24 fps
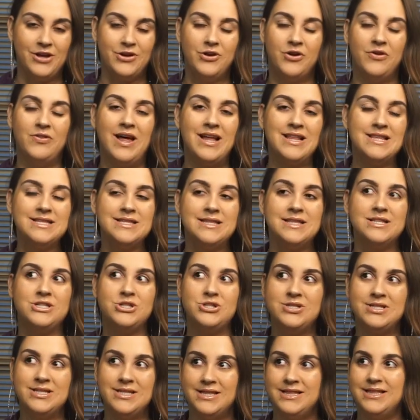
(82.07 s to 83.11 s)
You know, that's
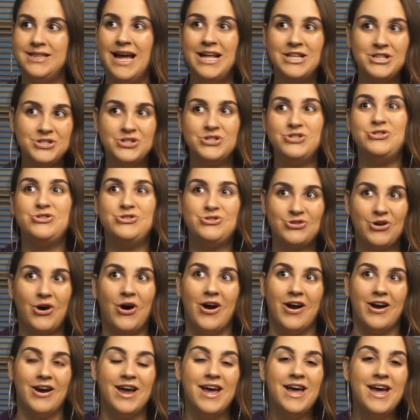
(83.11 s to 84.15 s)
the that's the
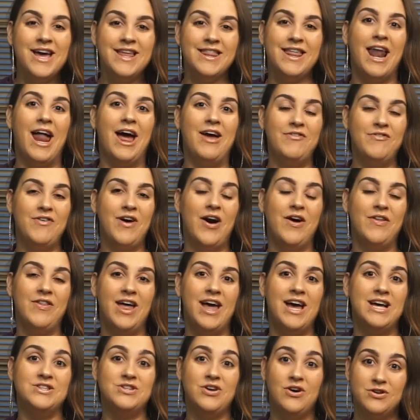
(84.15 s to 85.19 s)
start that I found
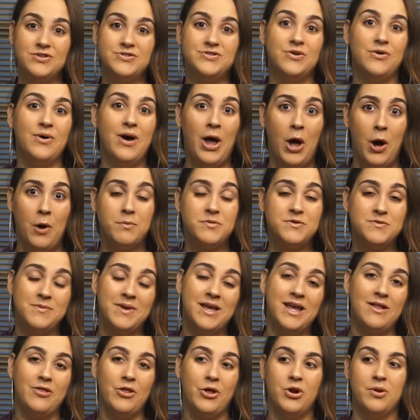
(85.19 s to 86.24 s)
that has also helped
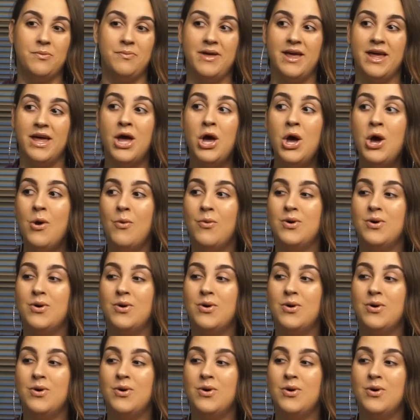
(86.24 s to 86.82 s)
me a little bit.